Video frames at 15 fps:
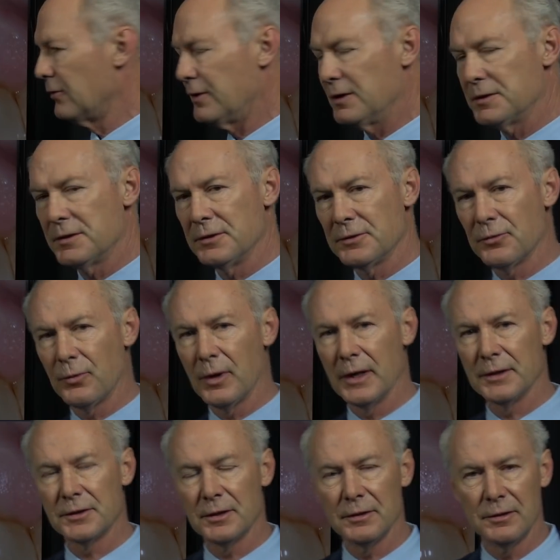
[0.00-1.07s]
this is
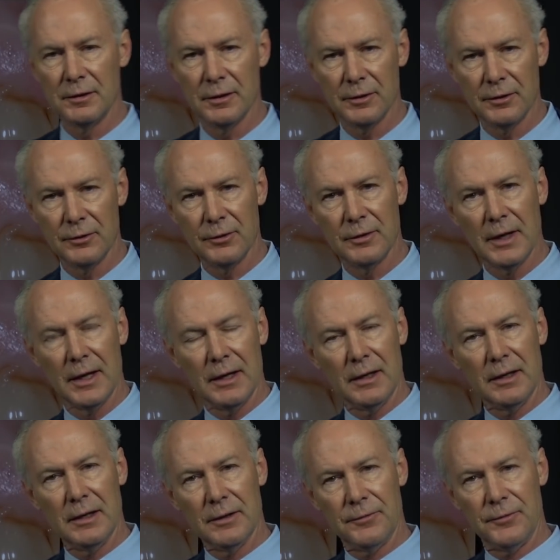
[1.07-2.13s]
what to do
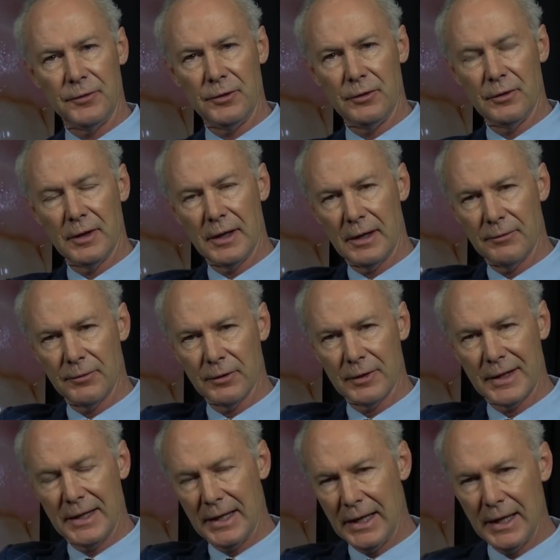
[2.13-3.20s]
if you ever
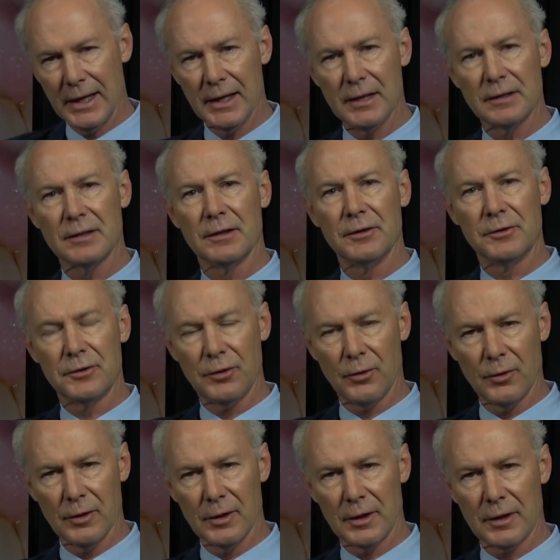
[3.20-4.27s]
can't
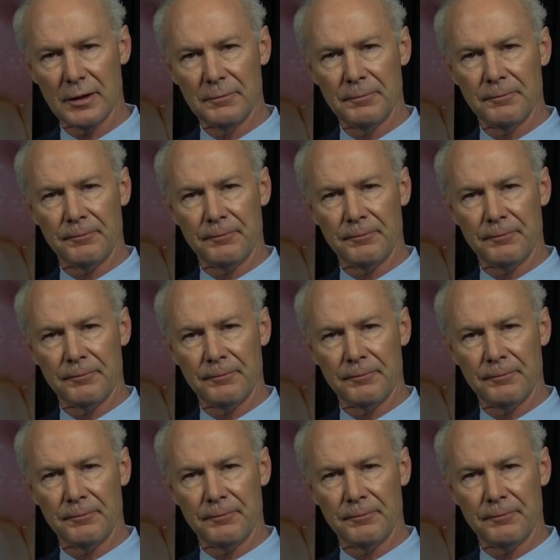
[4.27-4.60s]
torque